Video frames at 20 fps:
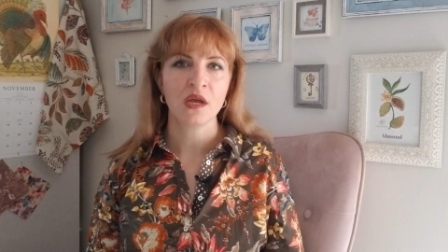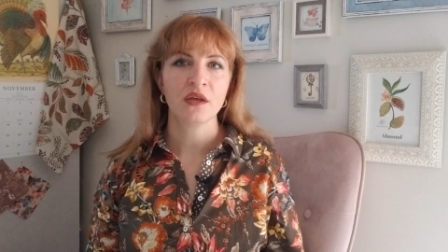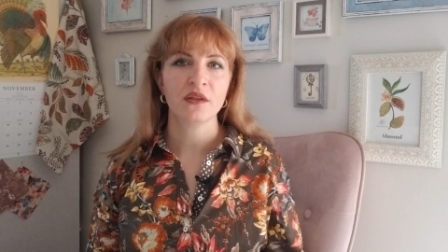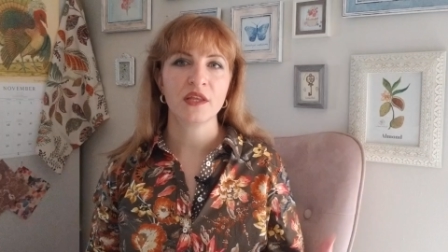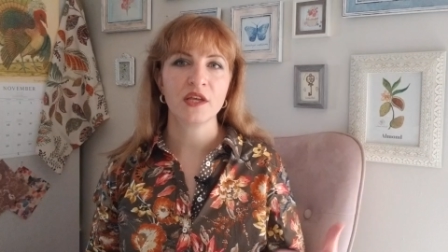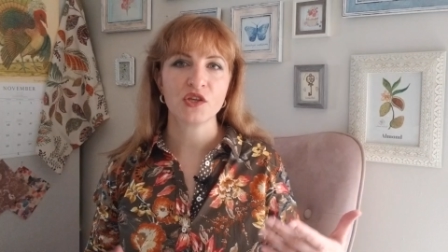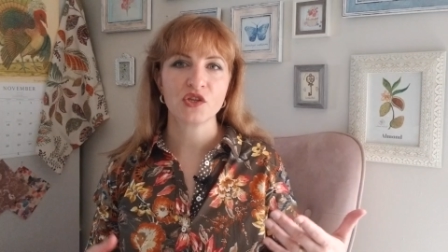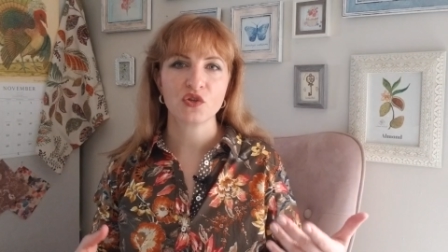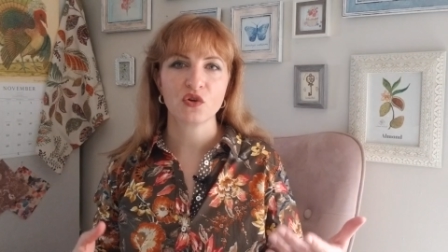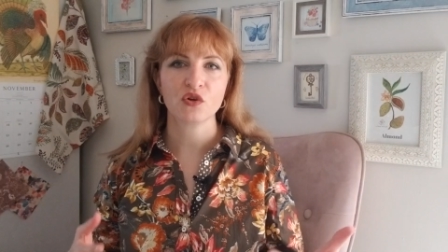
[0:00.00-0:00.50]

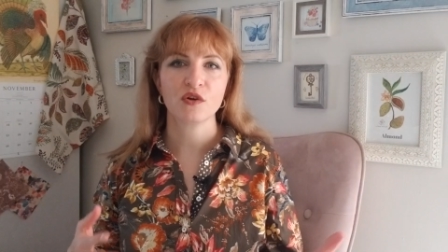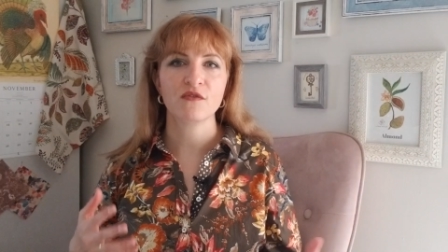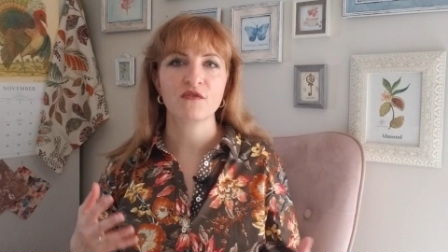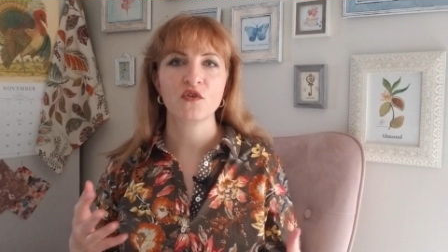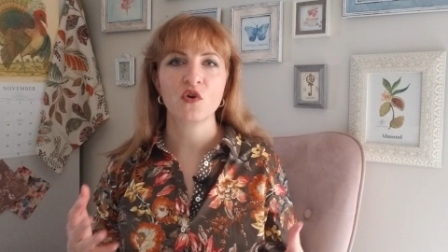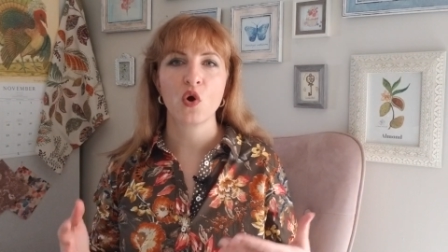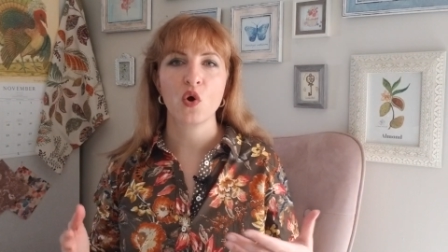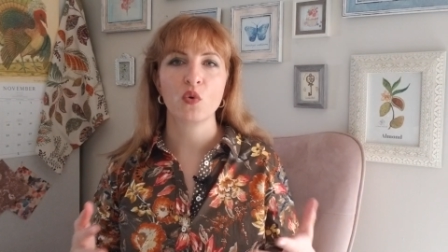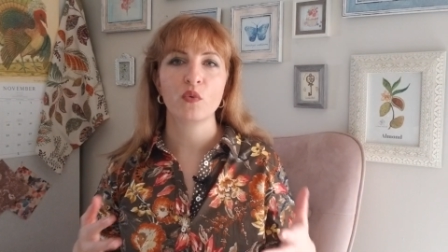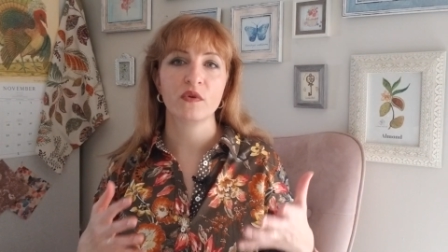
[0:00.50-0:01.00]
They sort of
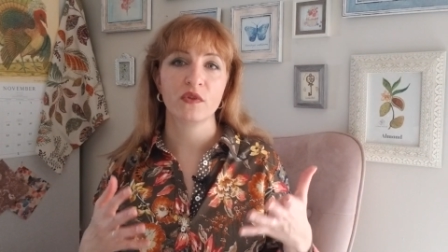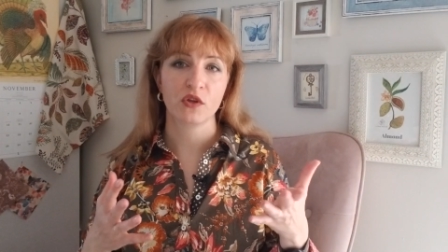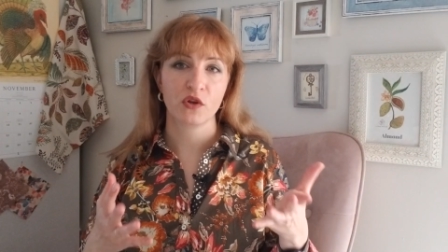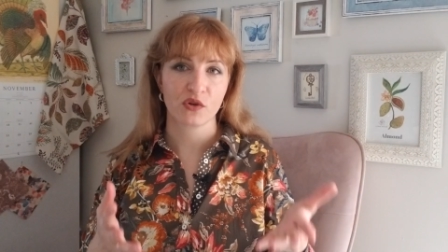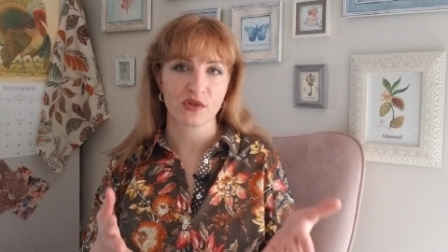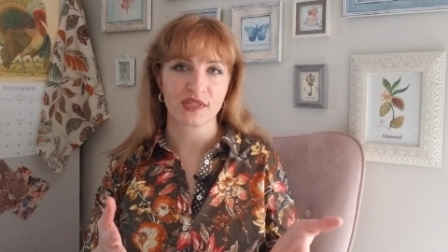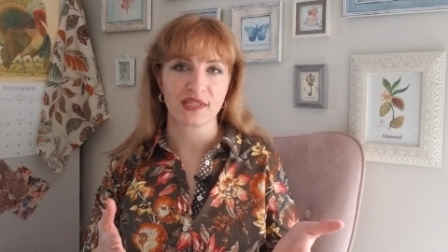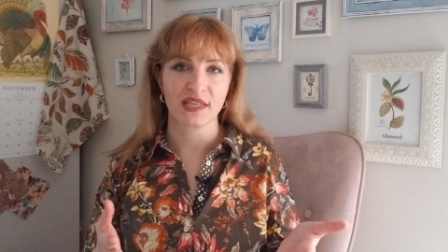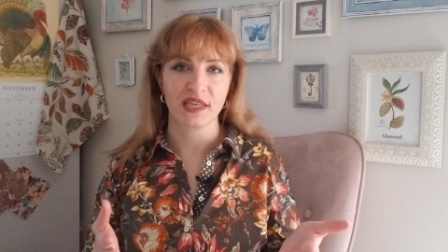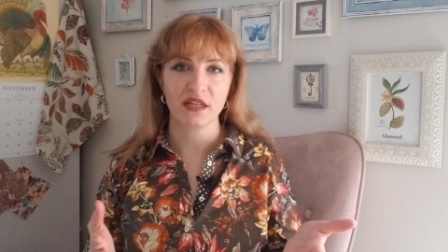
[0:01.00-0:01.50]
go with
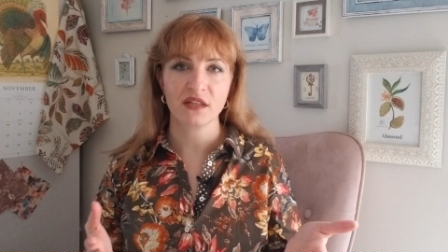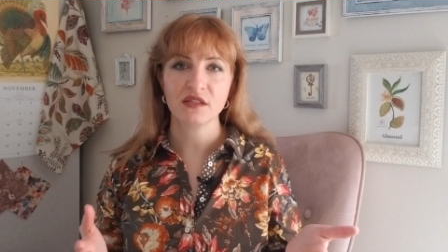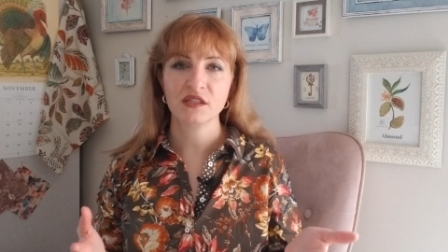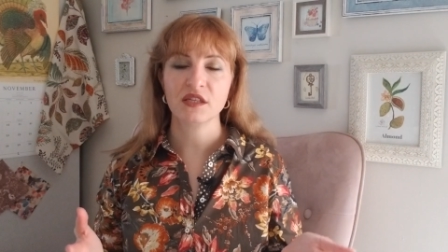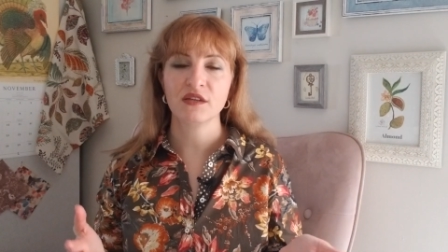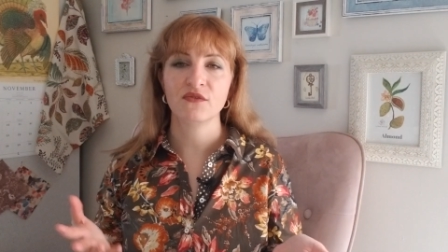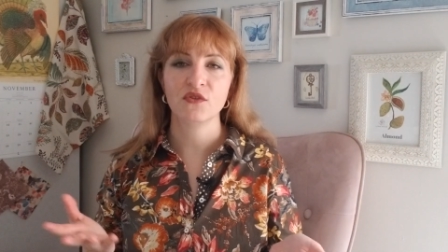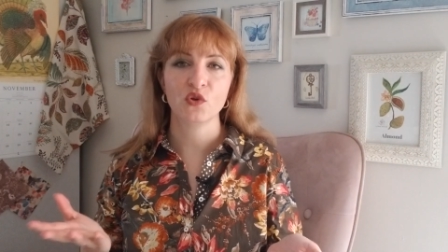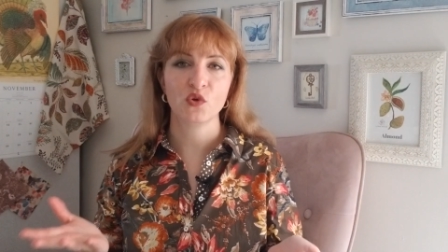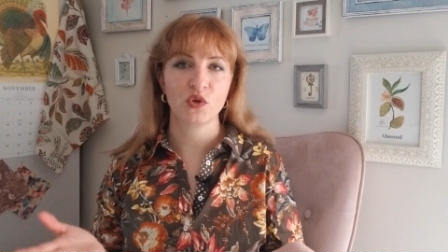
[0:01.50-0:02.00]
your skills.
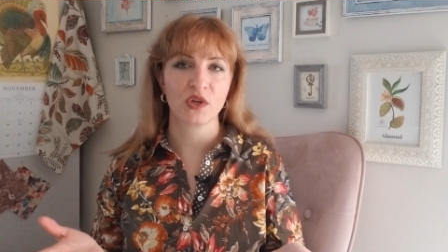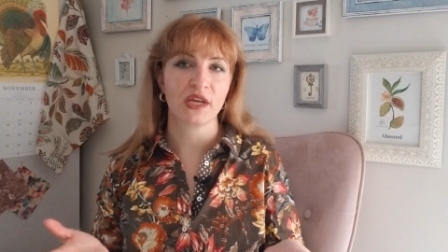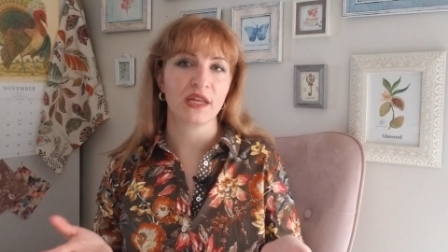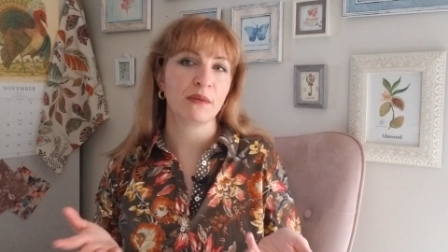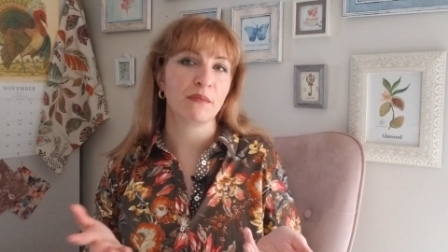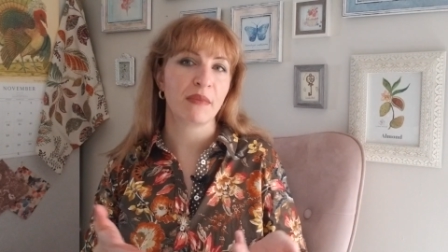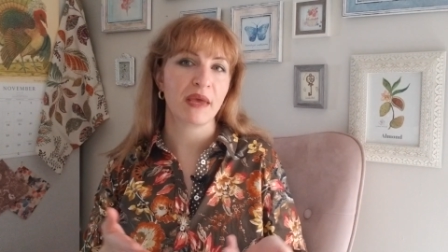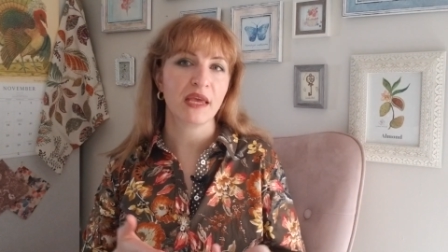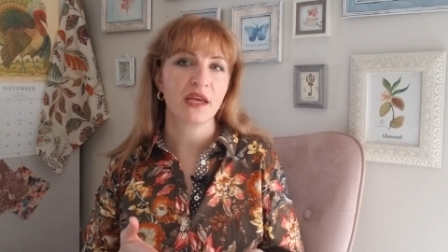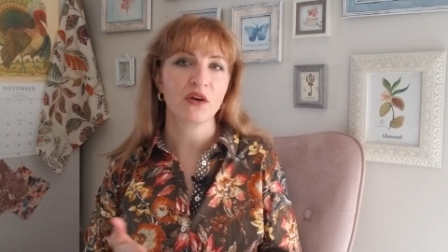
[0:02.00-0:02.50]
If you
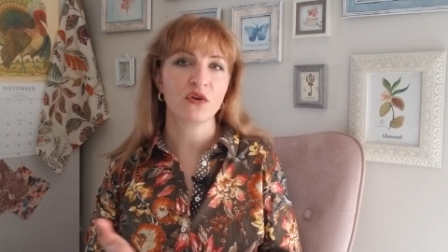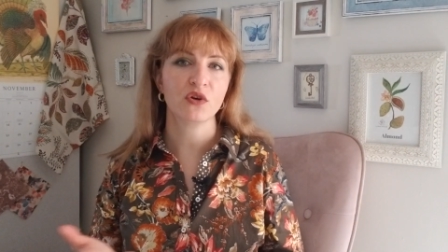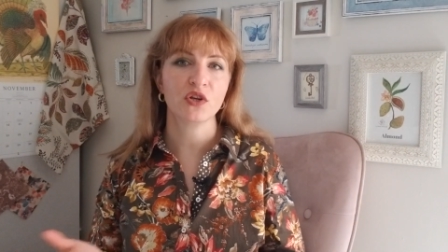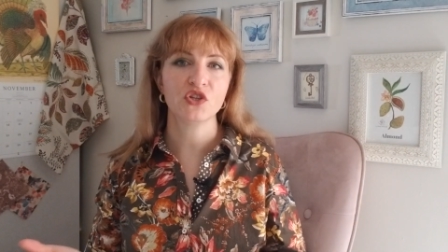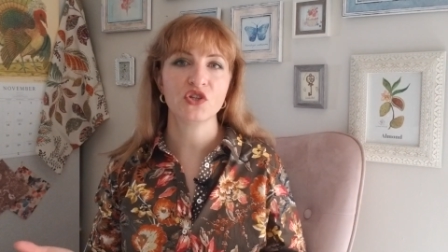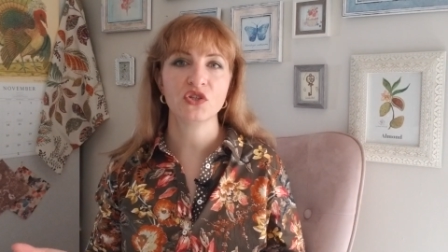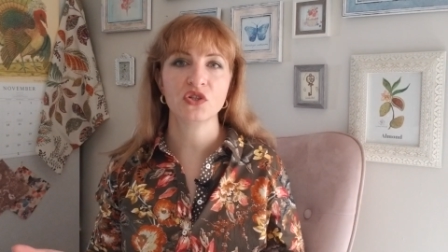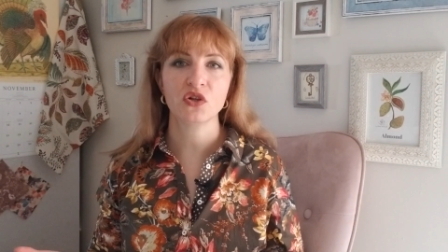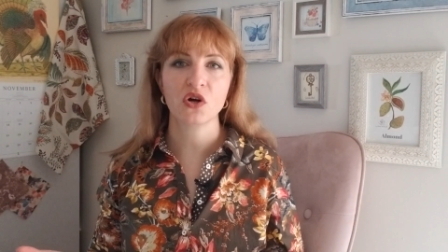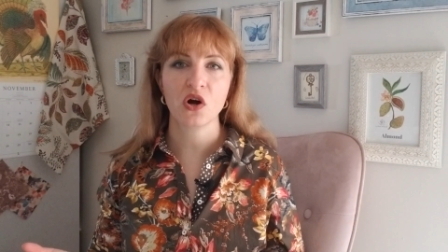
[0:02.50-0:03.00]
can make
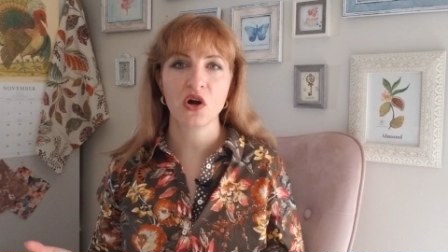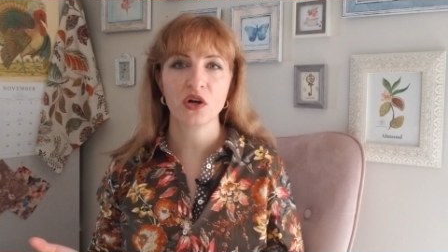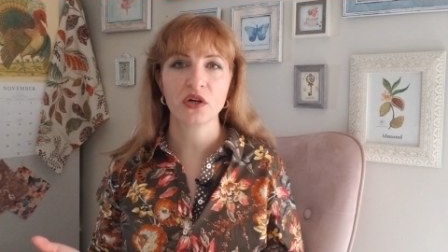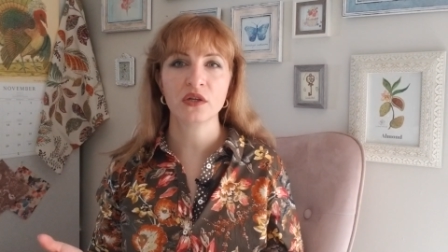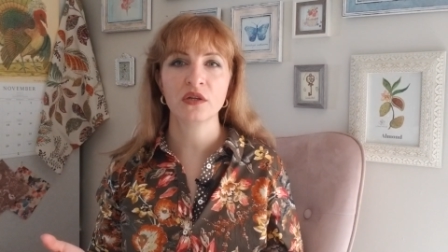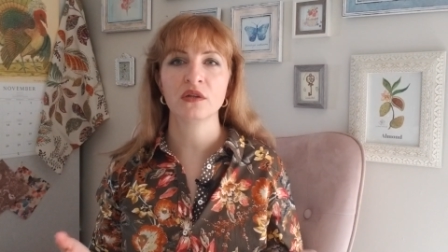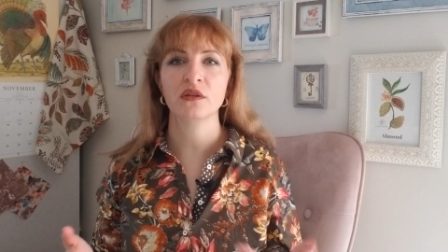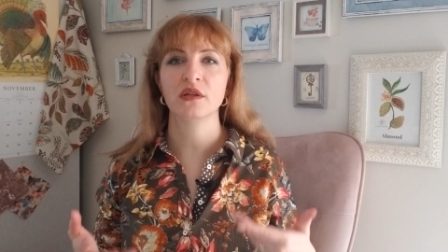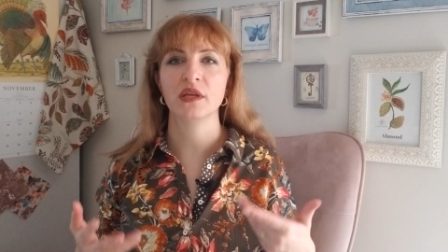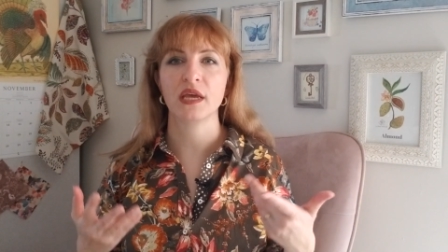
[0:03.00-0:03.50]
original
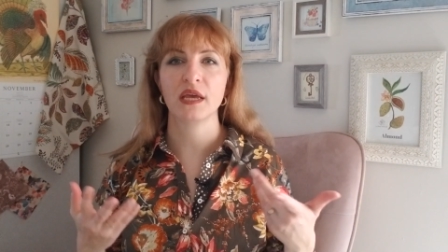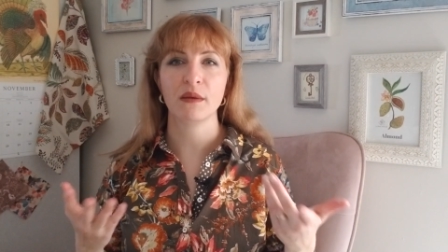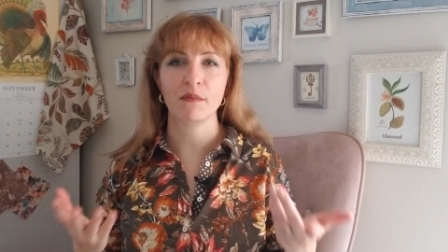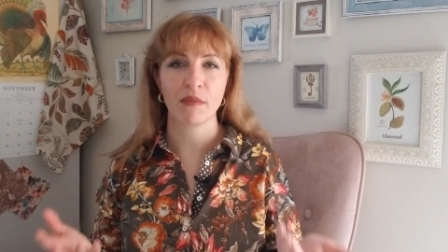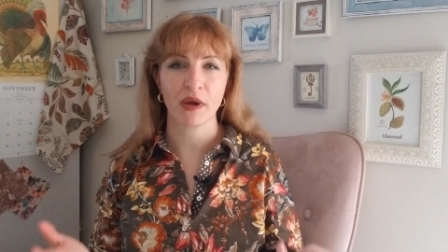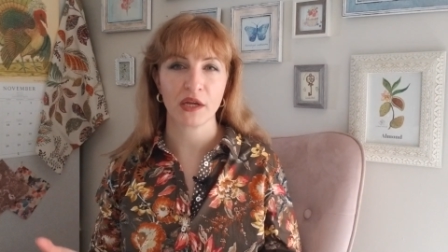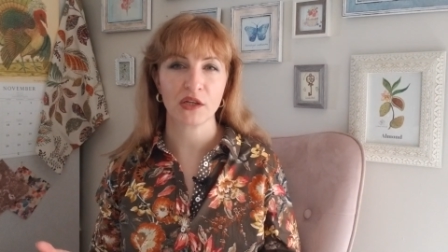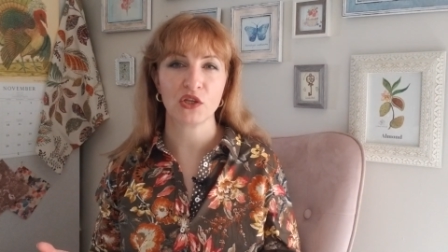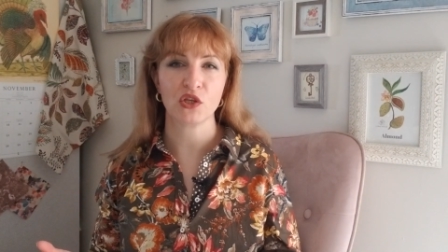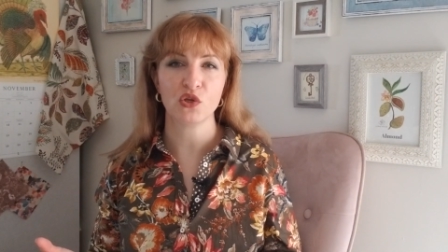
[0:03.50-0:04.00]
art, they
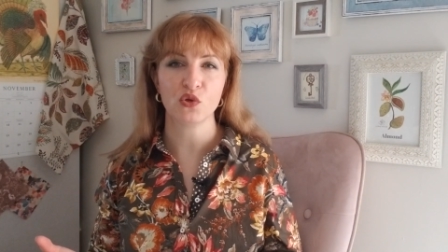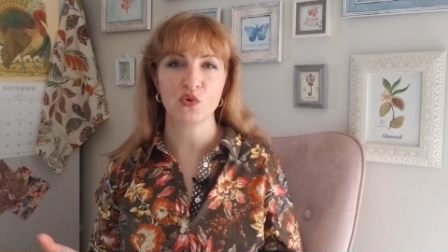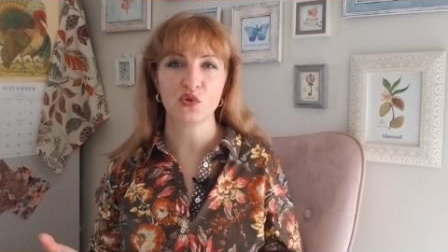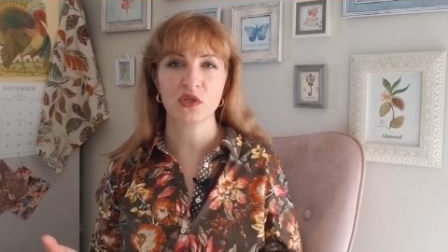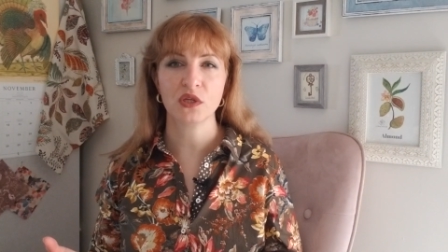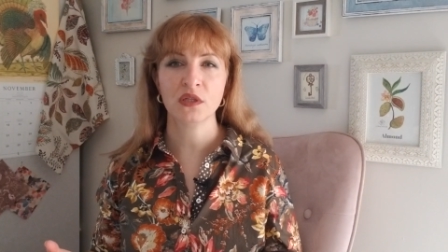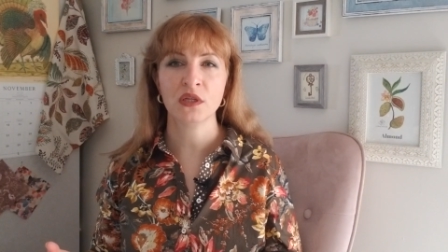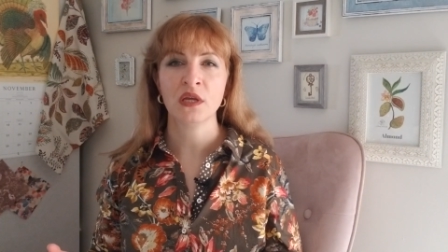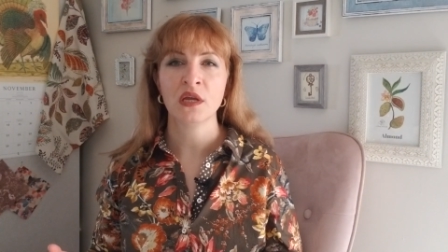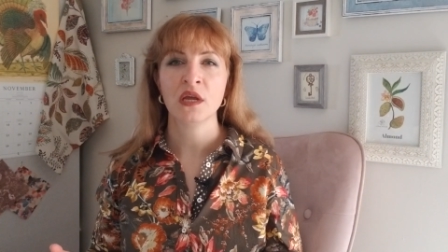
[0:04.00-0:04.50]
might use
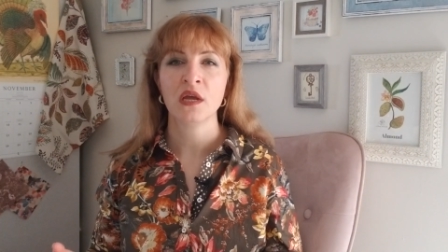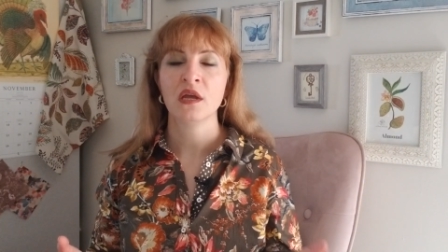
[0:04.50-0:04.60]
it.